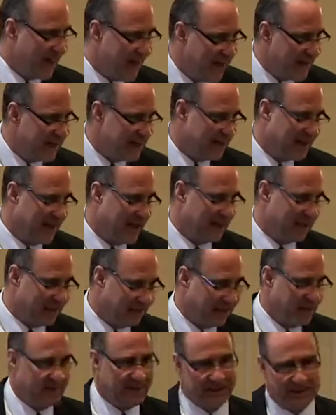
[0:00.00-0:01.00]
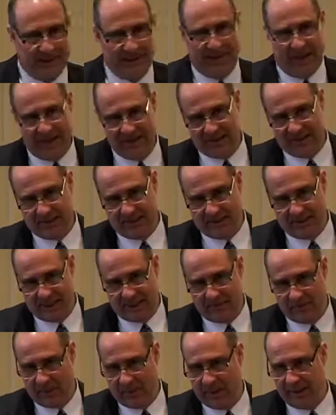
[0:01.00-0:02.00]
I encounter from a litigation
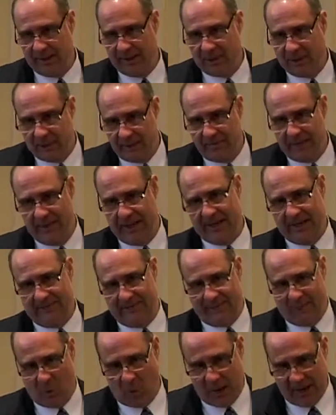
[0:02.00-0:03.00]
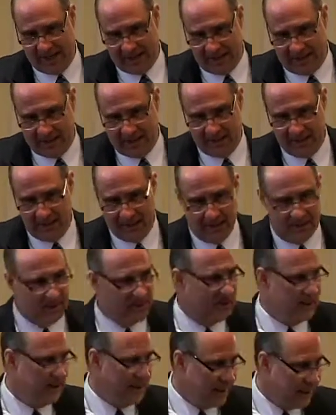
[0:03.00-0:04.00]
standpoint could be avoided
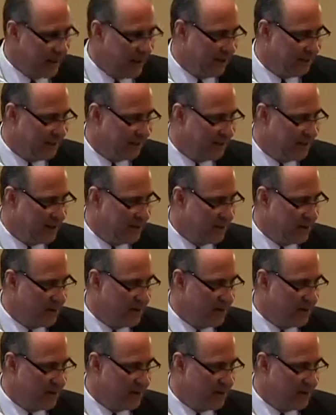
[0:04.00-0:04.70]
if